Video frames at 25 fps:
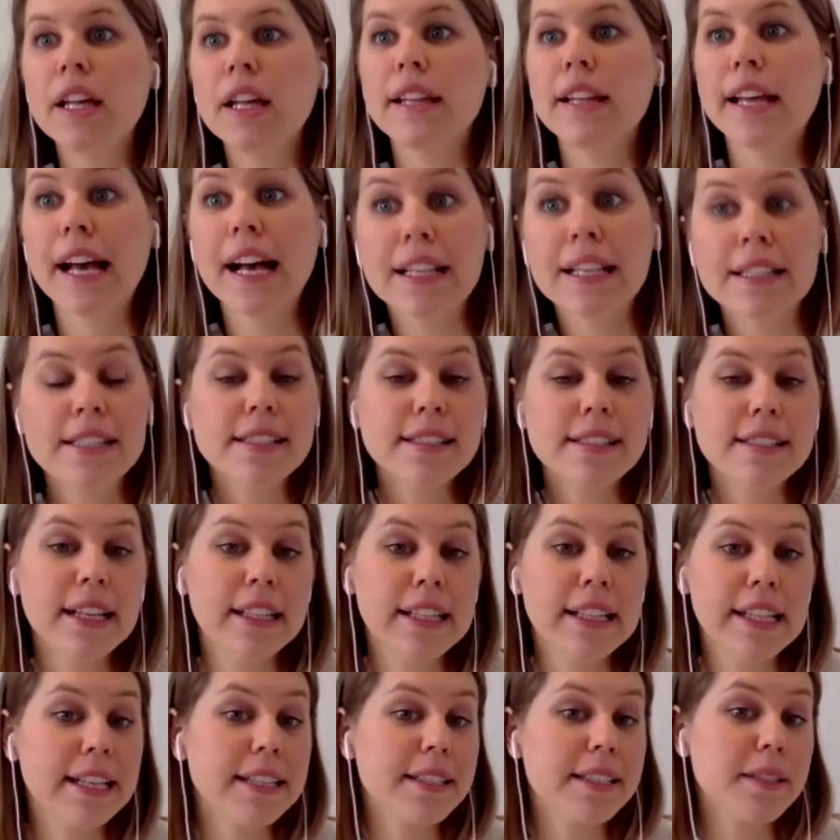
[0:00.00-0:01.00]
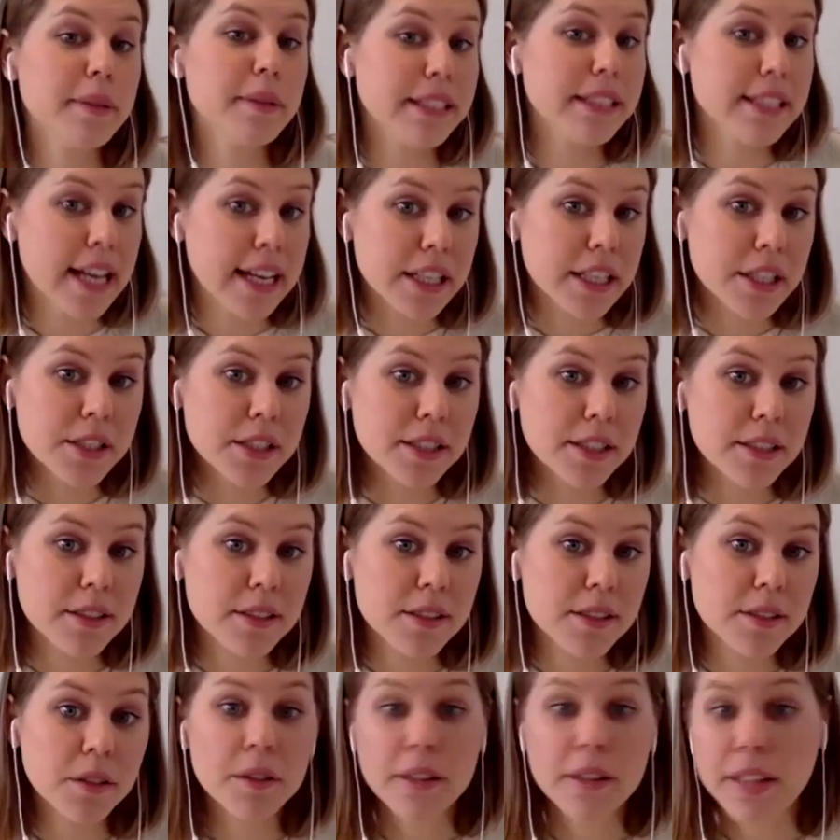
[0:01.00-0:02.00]
they understand the
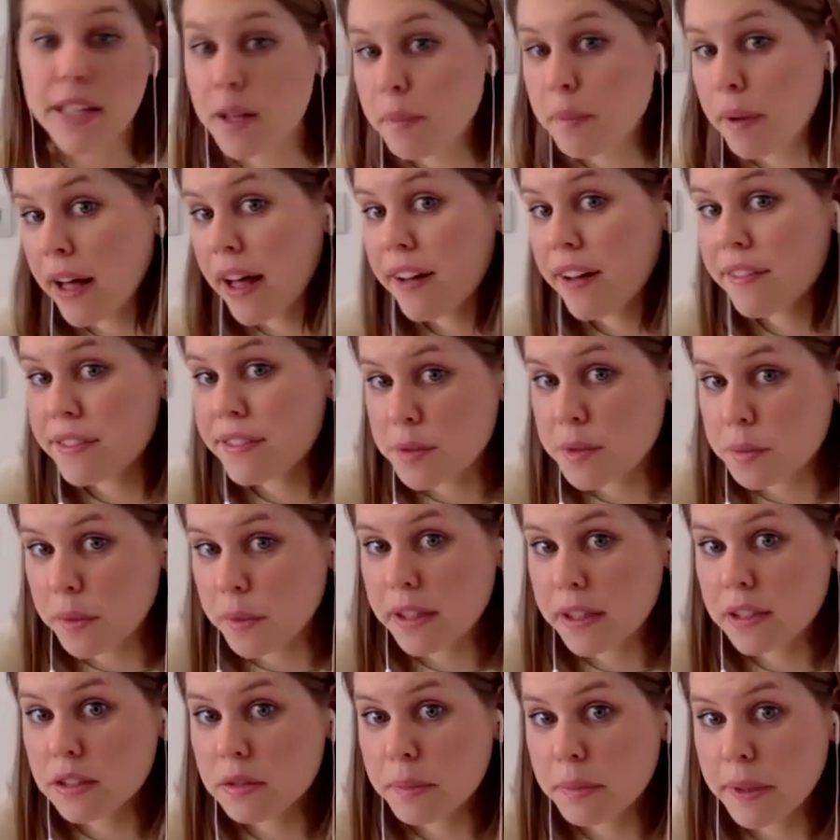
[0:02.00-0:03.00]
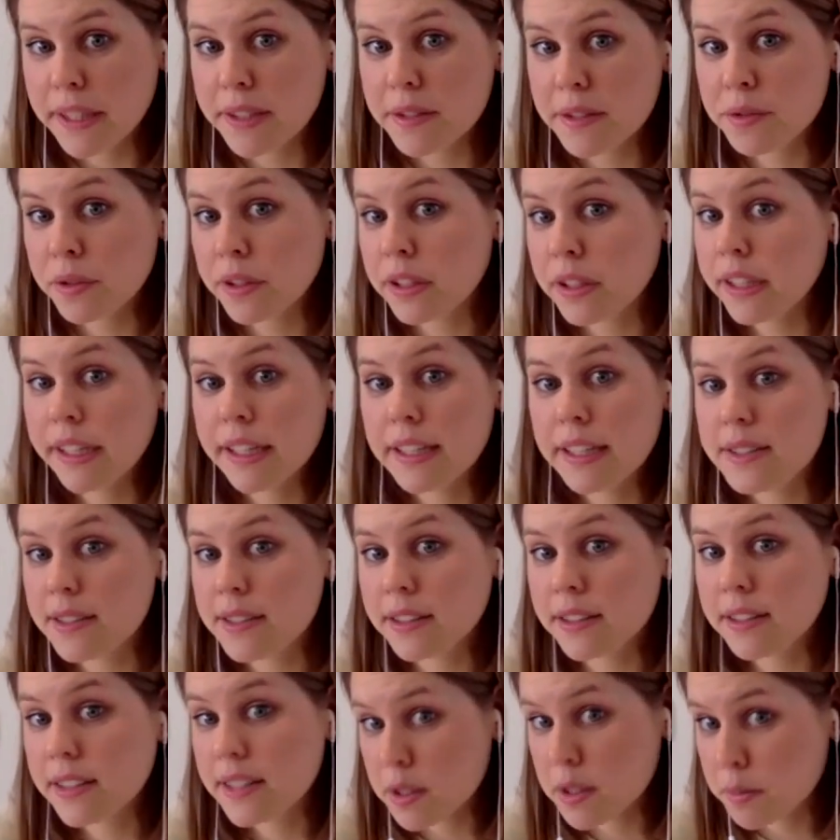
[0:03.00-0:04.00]
expectations on their behalf as well because really it's
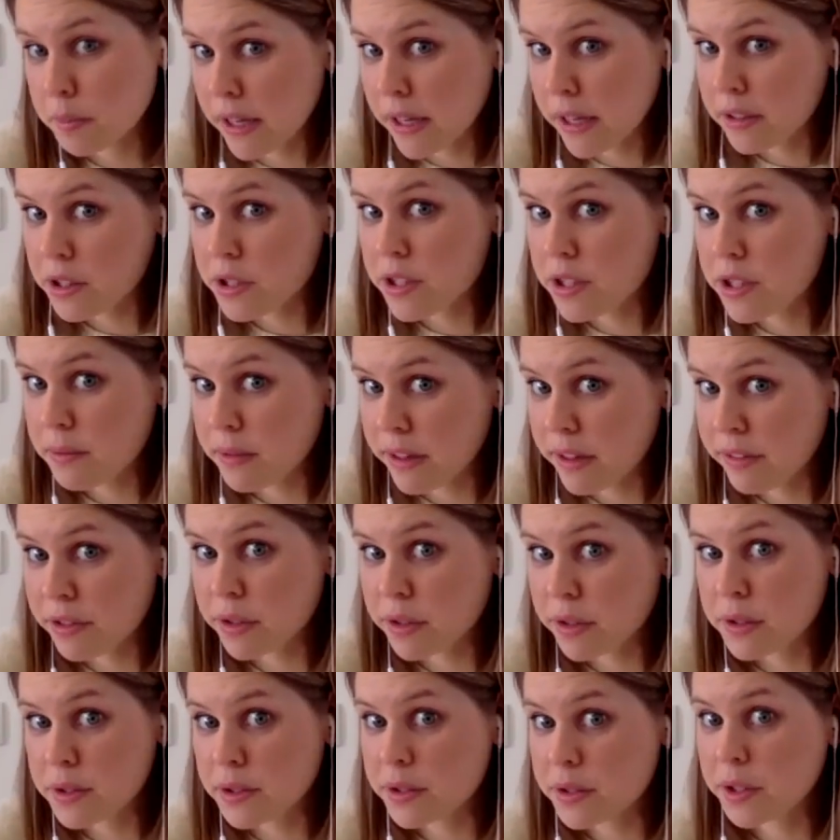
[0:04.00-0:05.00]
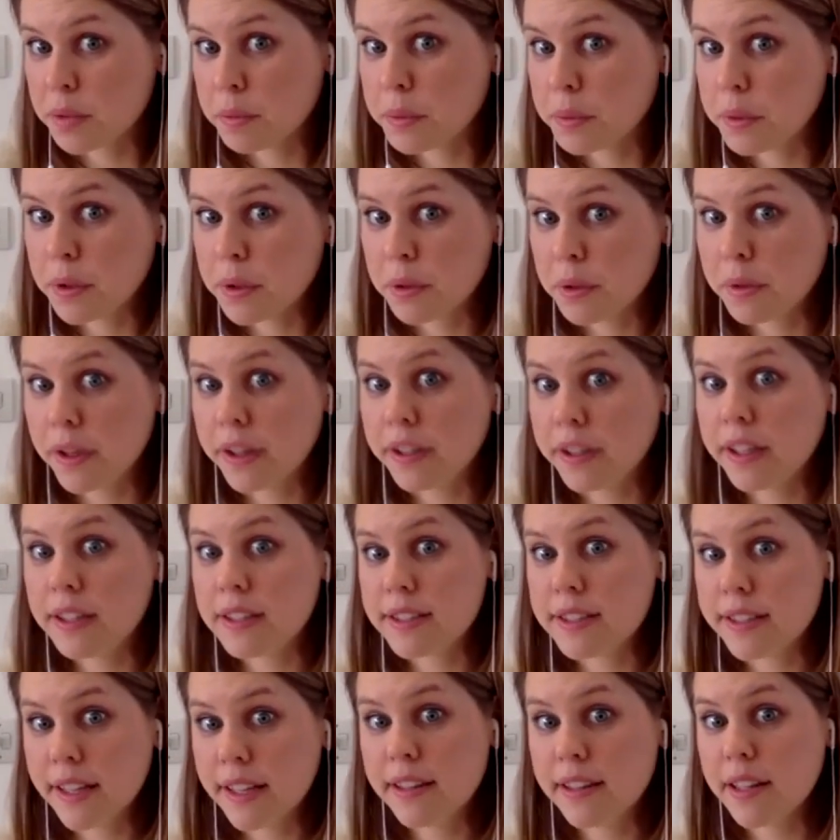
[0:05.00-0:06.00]
a it's a partnership everyone's got to put the work in
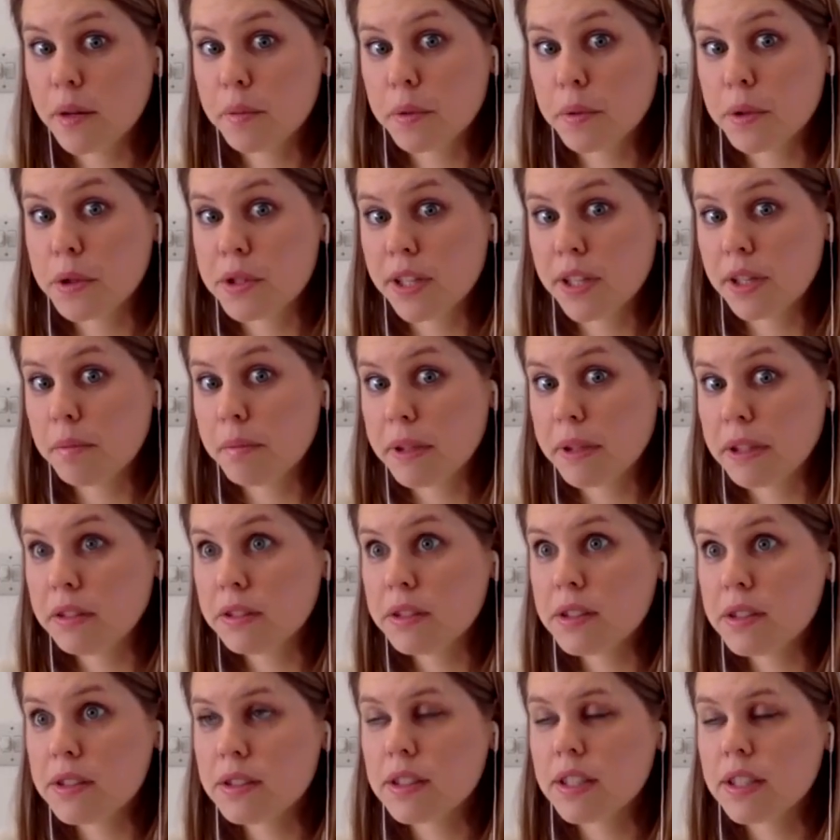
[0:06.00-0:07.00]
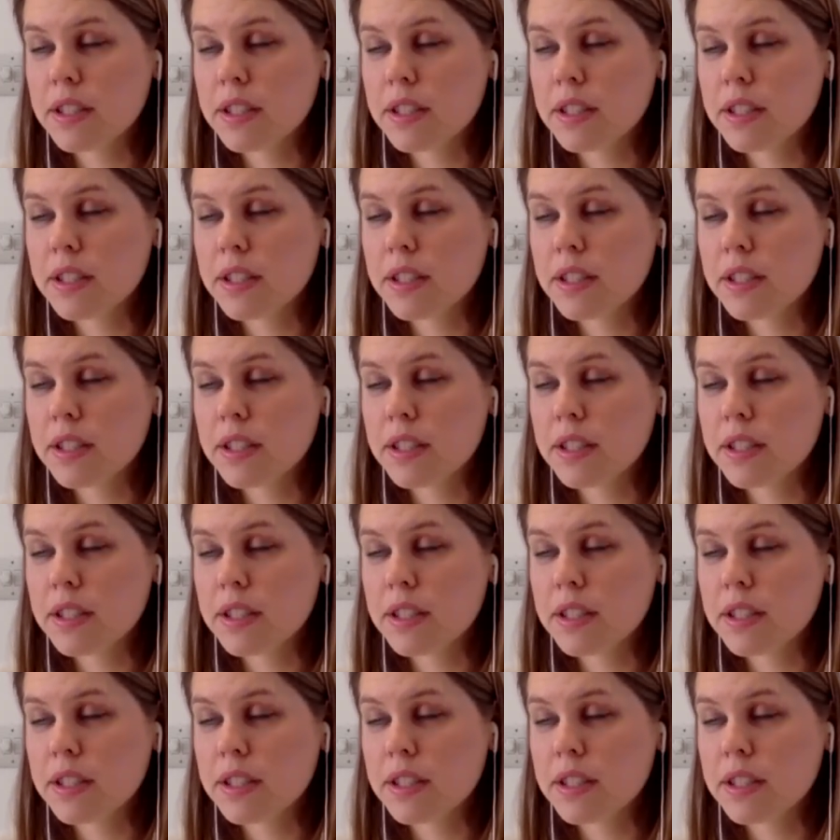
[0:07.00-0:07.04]
to get that project built